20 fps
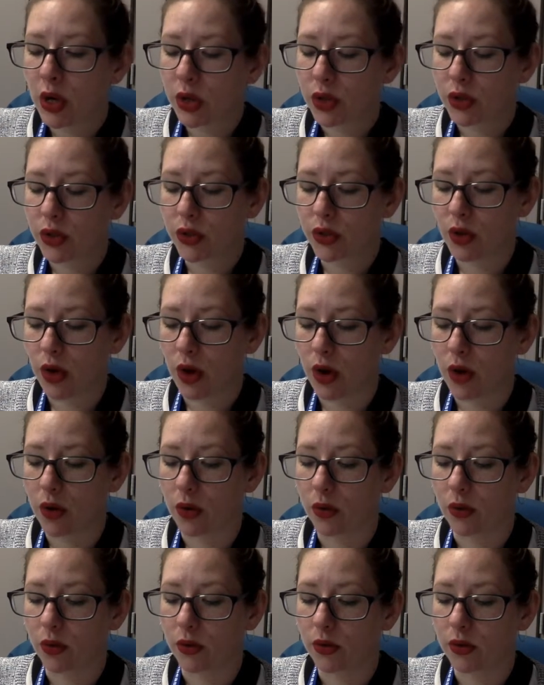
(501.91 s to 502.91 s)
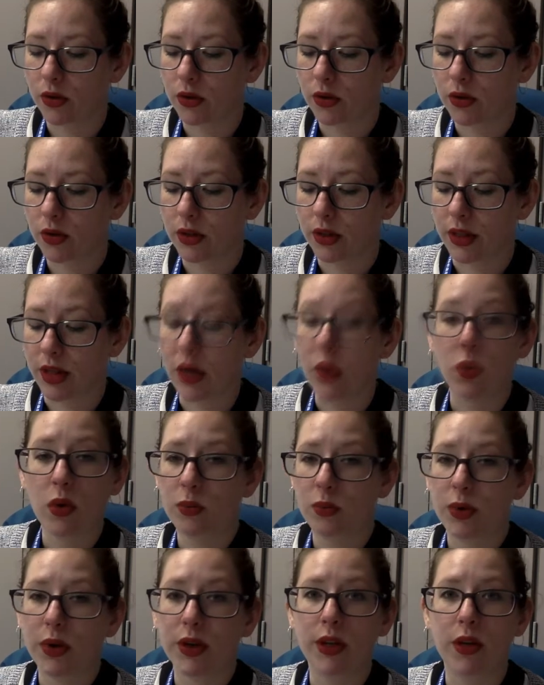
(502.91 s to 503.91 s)
so they
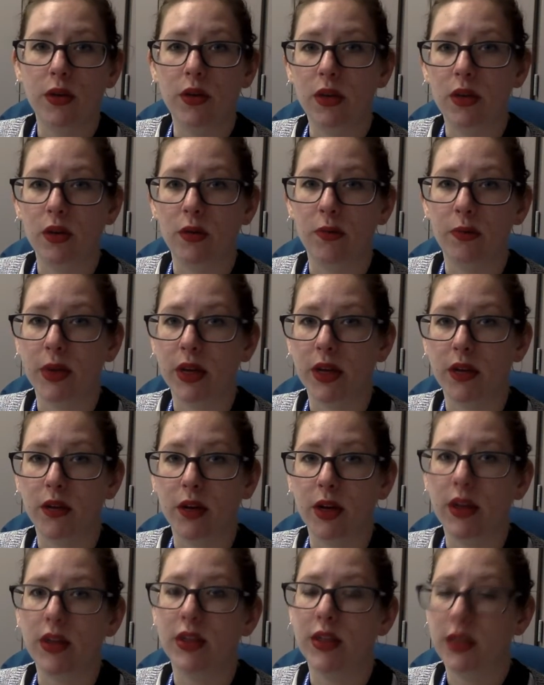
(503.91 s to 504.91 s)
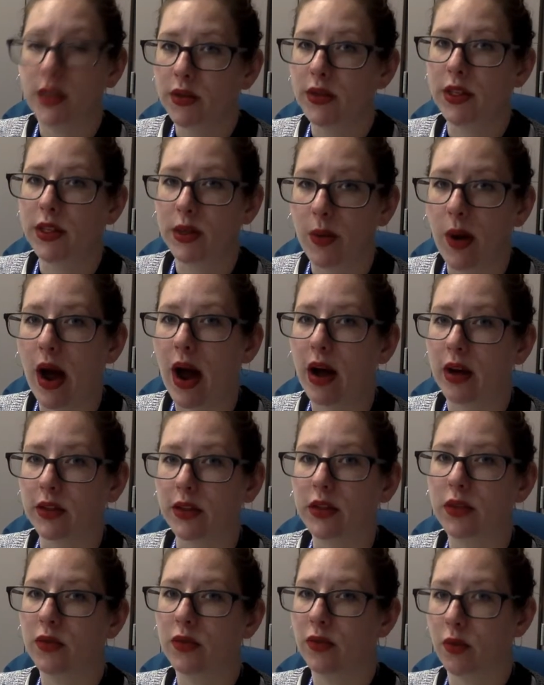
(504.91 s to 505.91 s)
won't bring you the bill until you
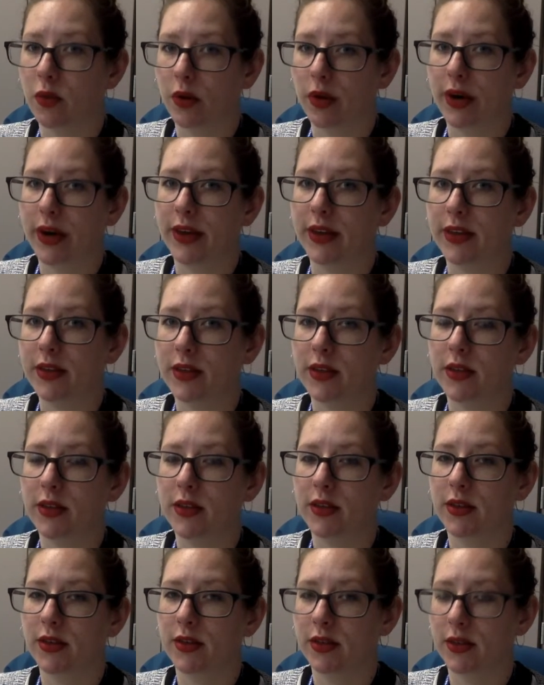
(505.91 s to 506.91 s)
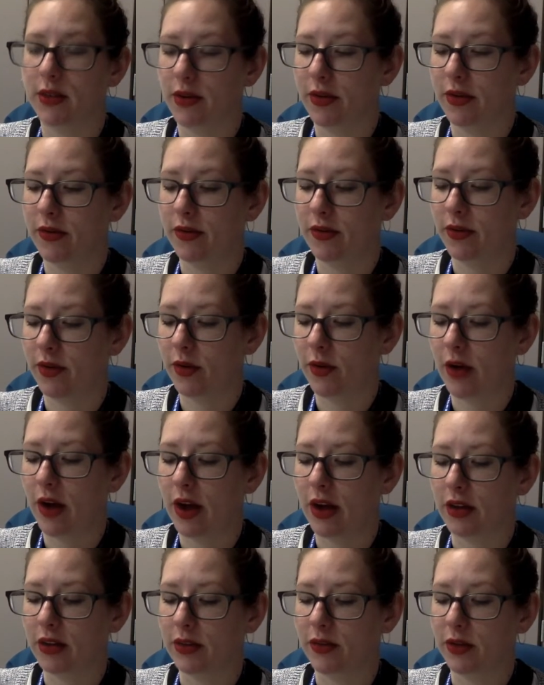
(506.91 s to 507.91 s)
ask for it. So if you don't
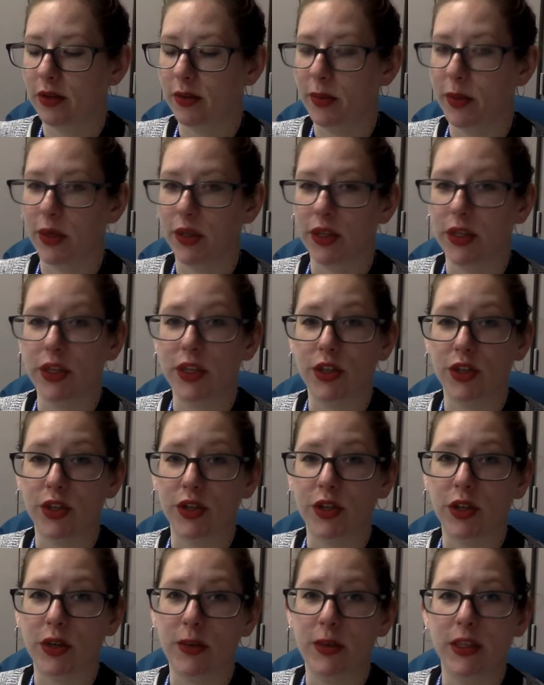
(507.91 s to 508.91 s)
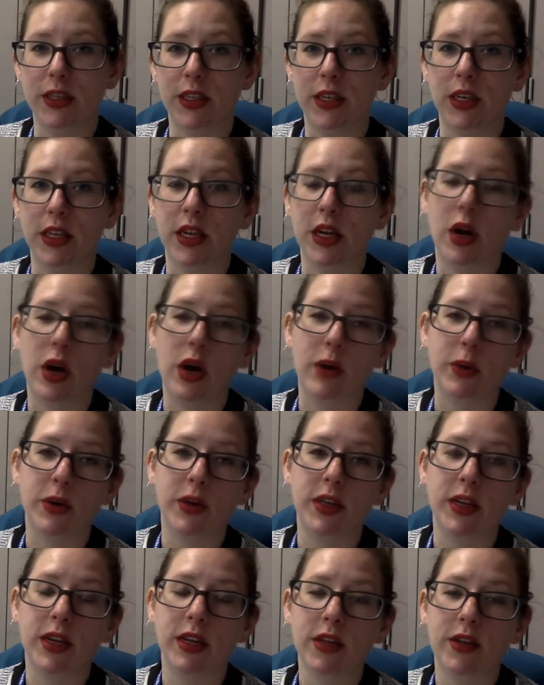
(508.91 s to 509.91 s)
ask for the bill, then you're just going to be sitting there
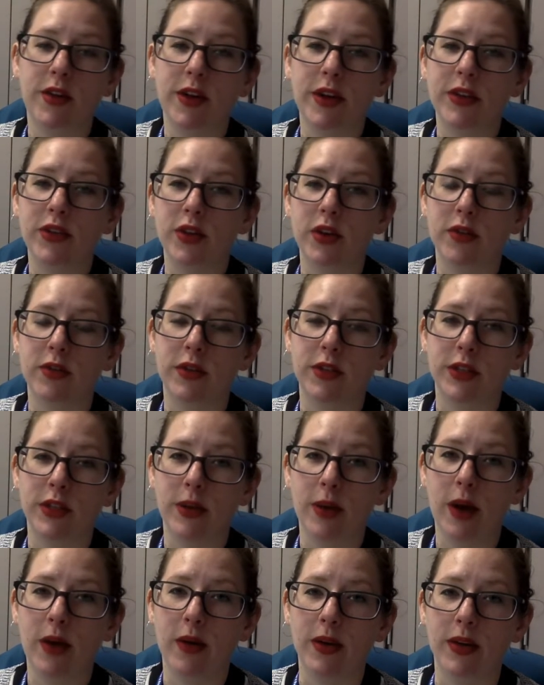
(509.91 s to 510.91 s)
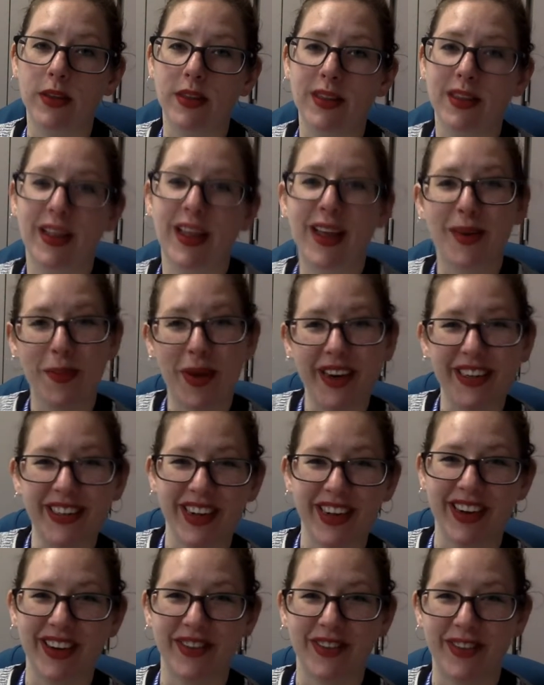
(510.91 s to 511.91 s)
awkwardly at the restaurant for 2 hours, like my
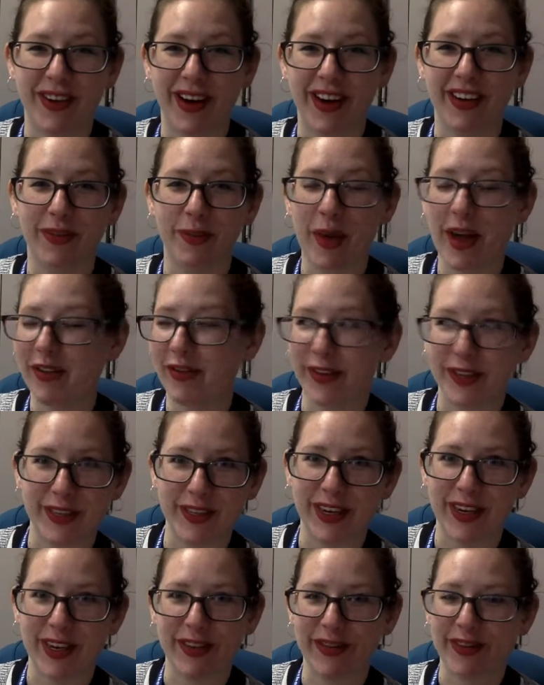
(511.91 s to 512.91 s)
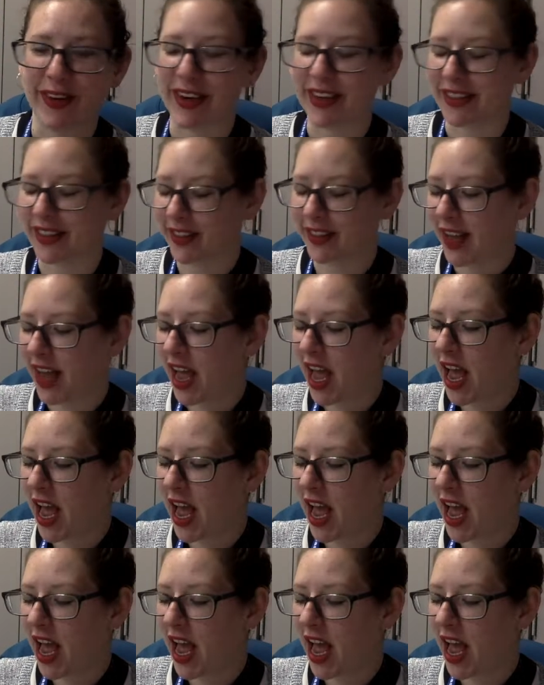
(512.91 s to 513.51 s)
first day in France.